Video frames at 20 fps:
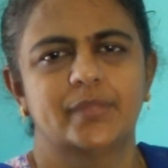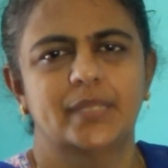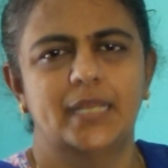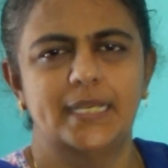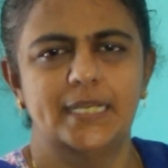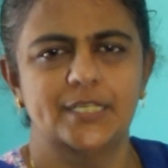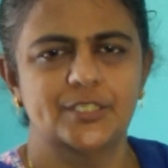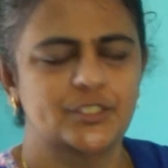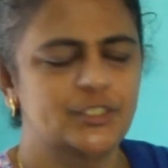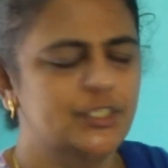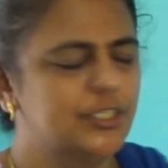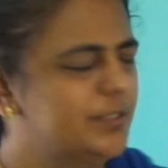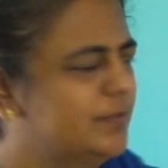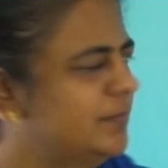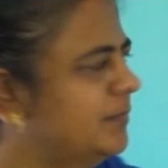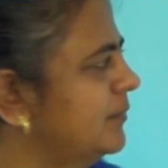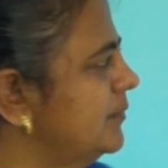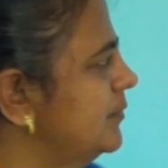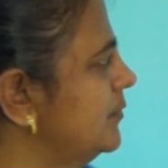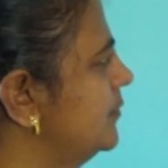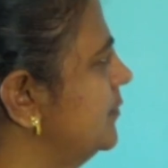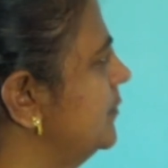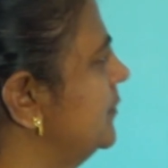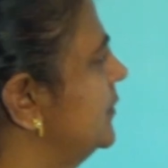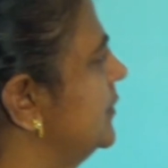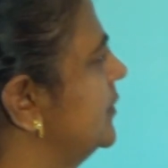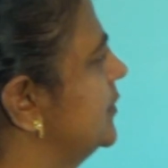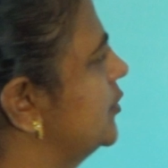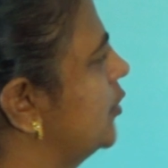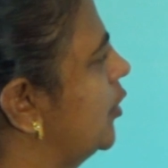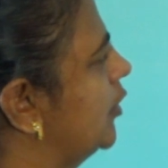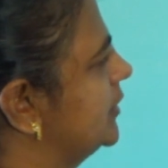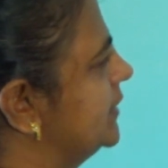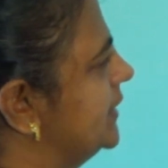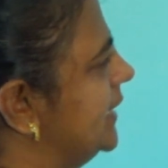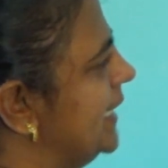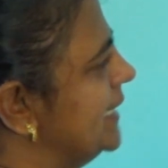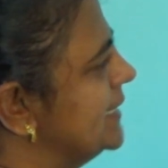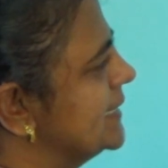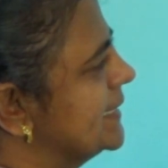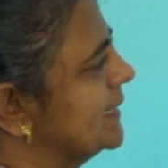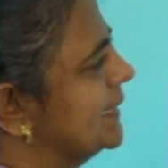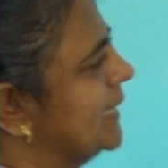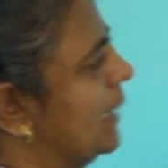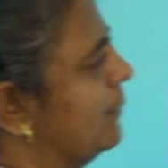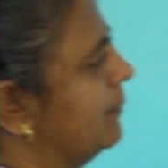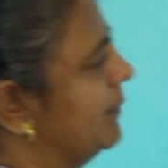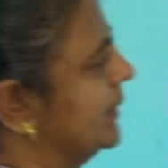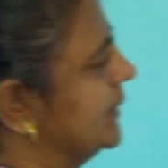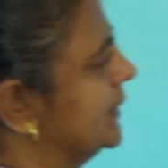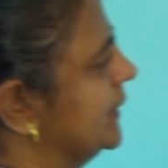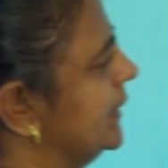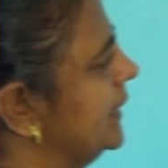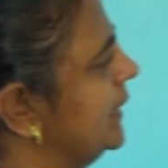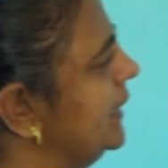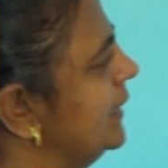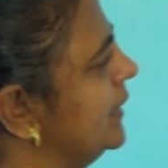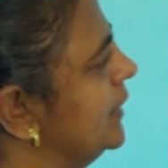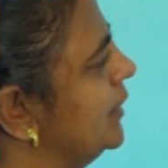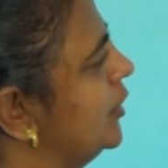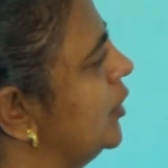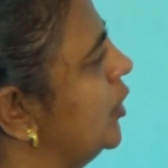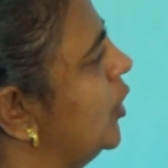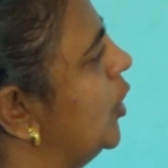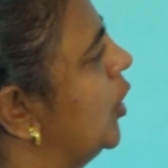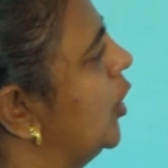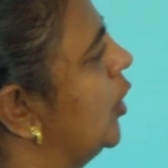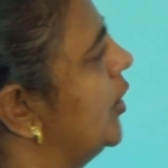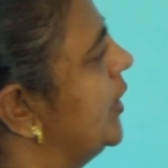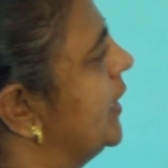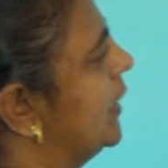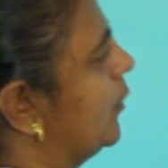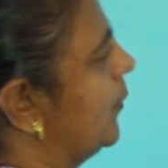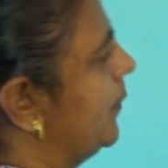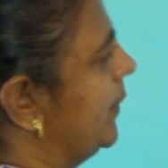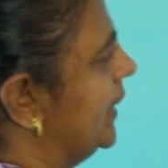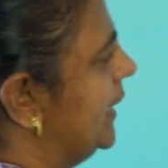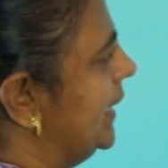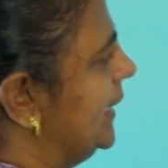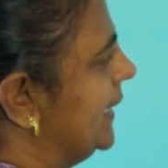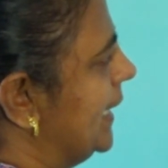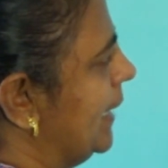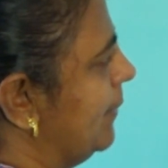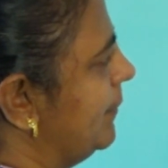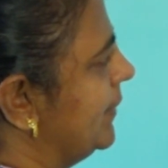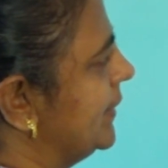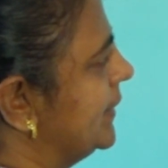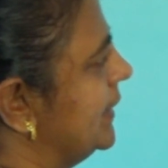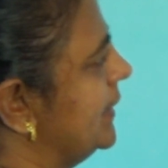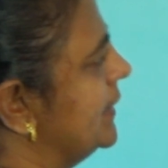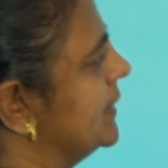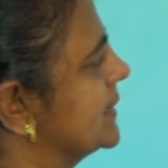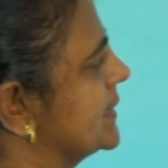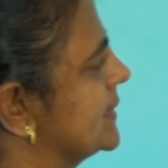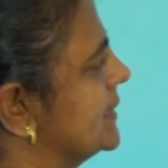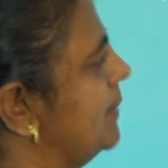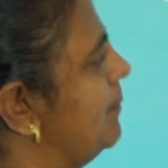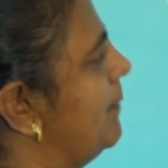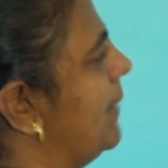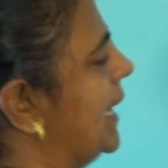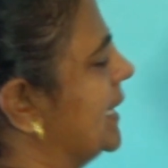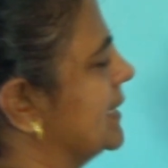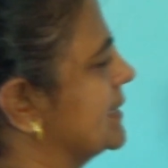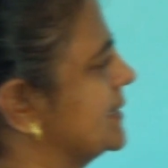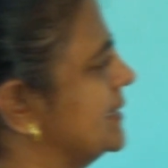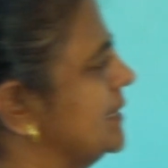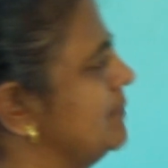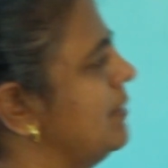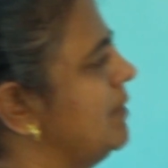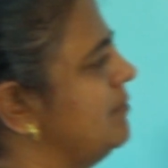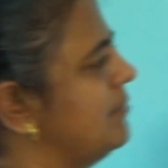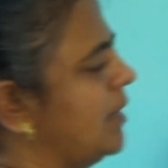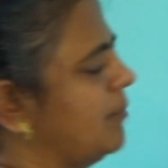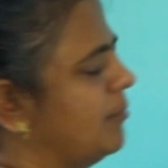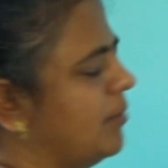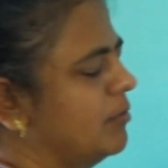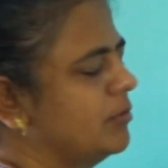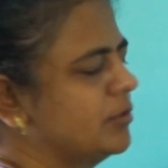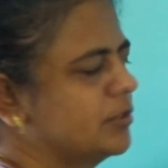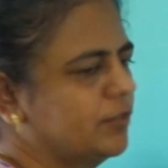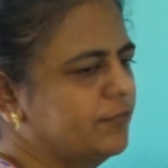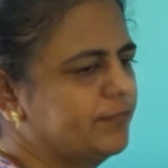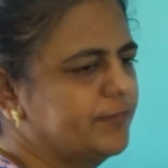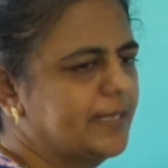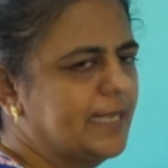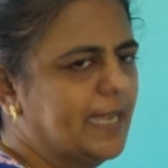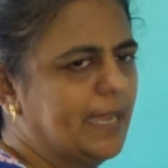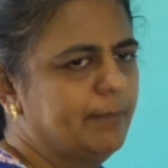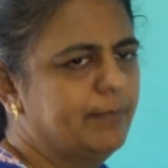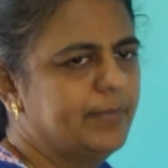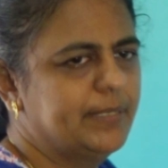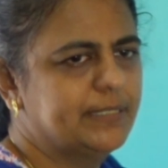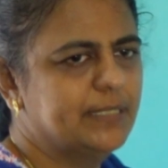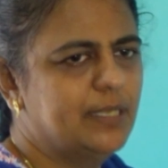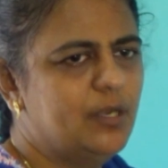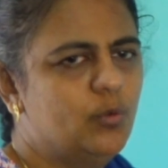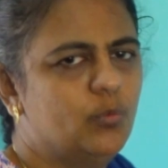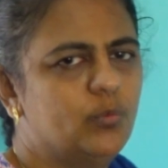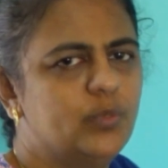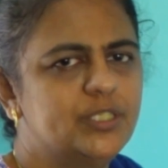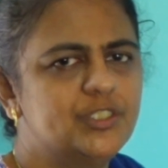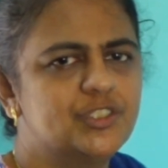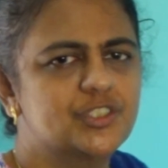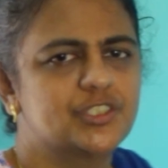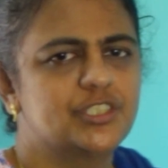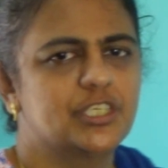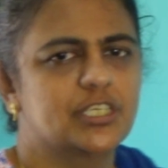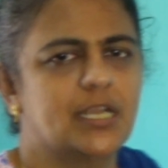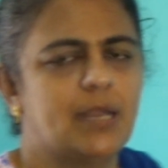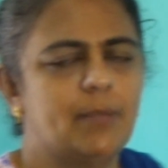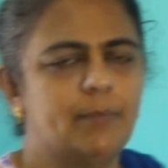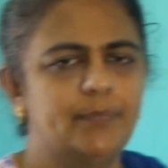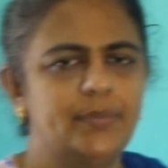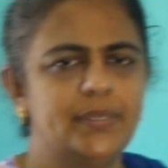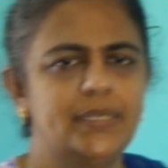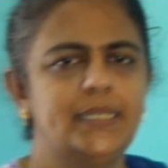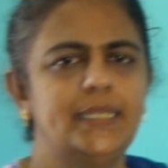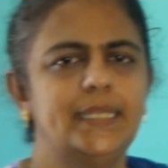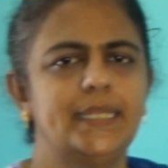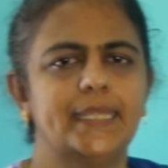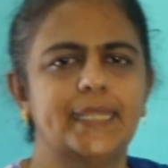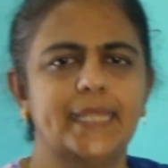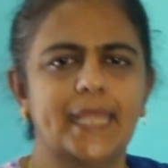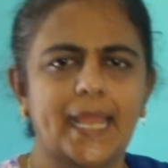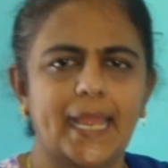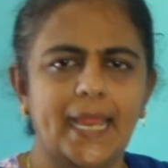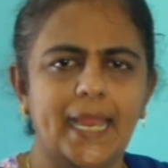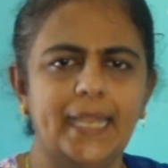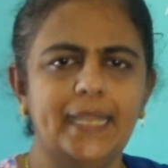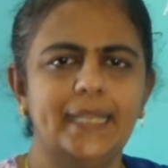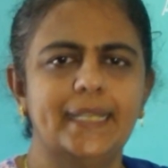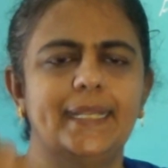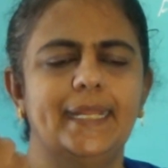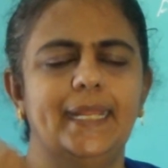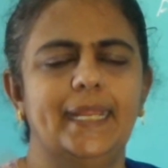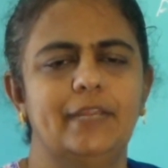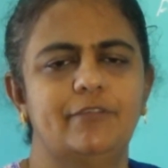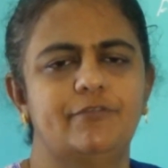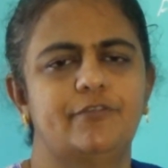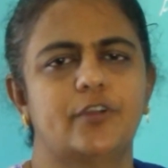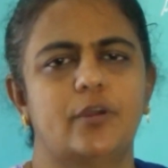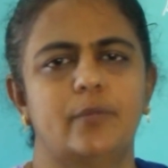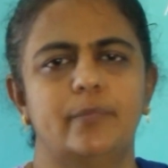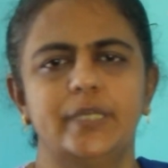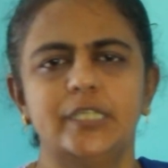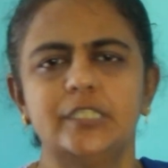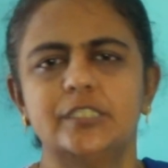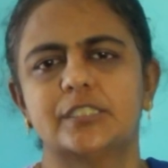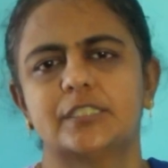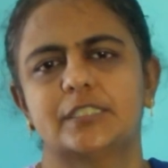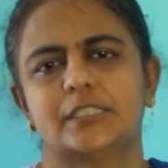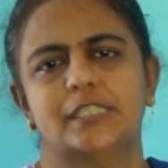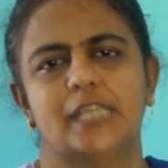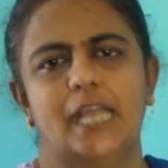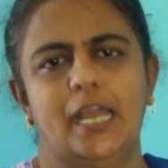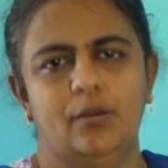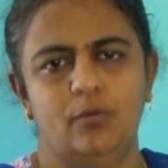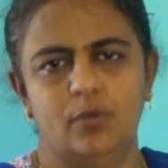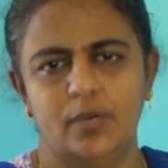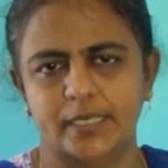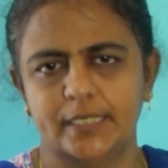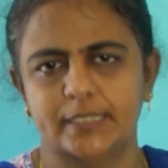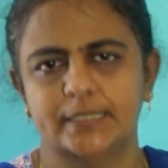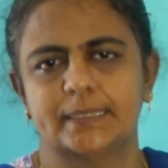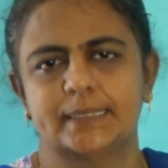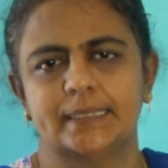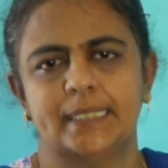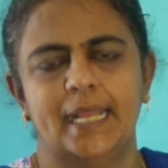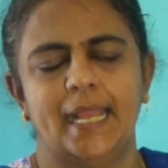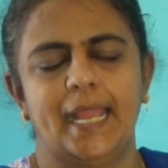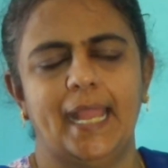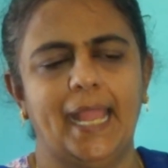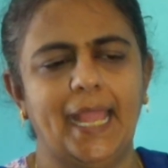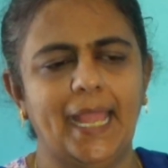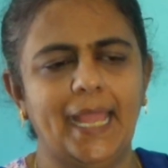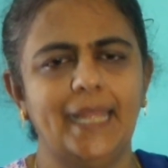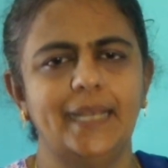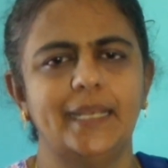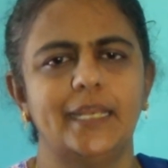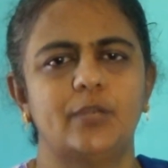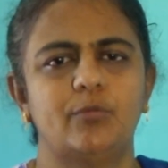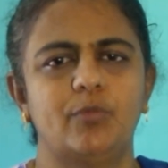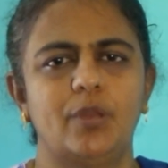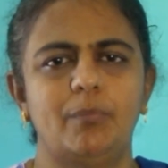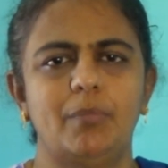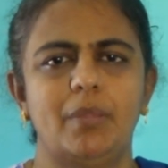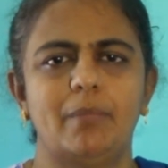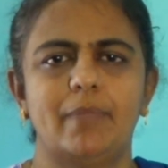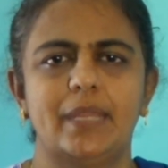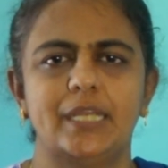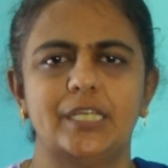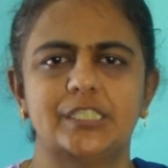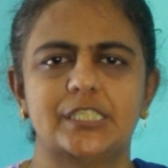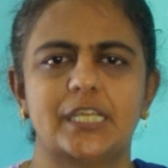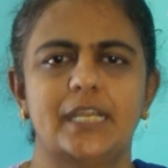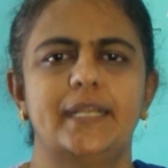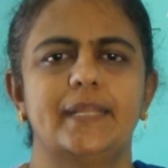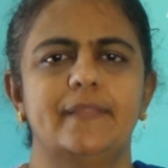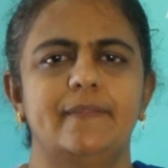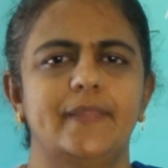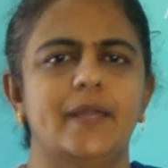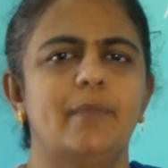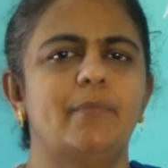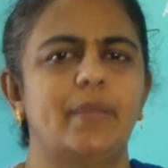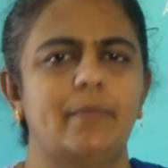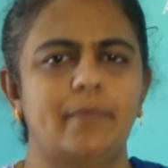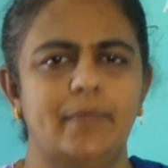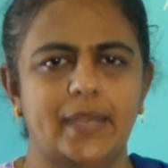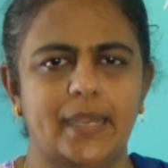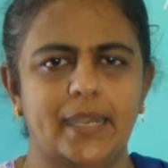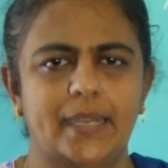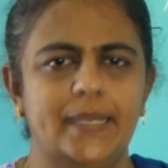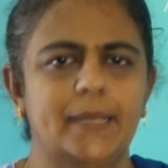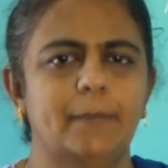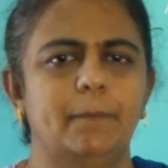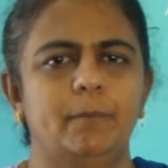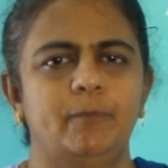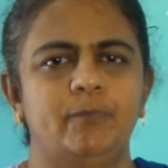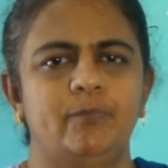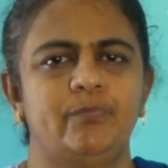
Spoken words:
Understood? Authorized capital or nominal capital is the maximum amount of capital which the company can take from its shareholders, and it will be mentioned in the memorandum.